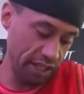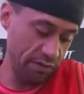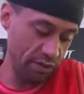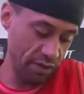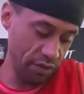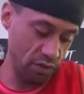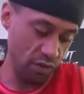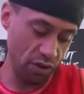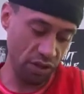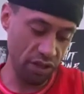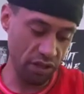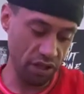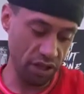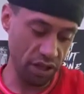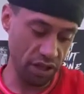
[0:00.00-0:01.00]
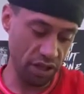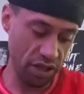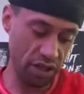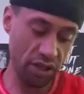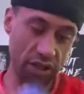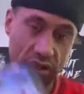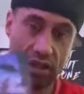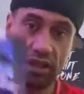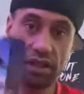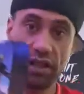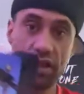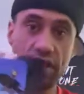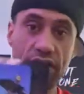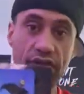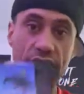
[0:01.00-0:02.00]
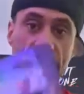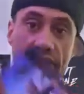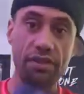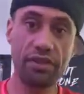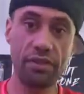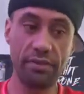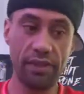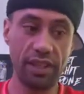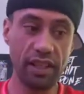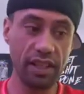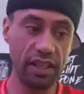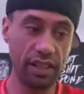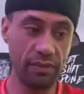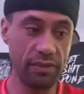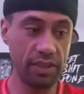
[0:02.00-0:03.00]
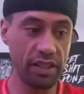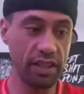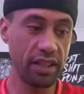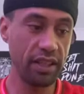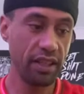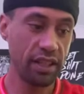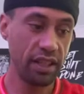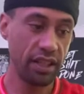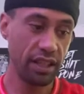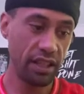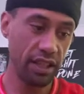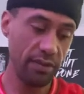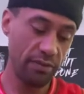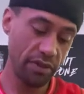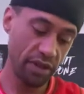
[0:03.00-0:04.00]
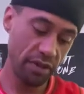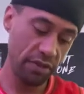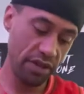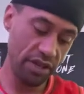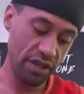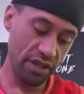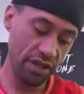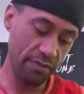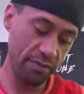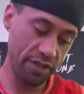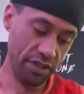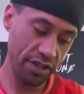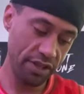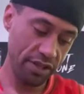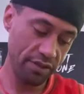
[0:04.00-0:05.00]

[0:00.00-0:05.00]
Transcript: water sign, King of Swords. Could be connecting with the Libra, Aquarius, Gemini.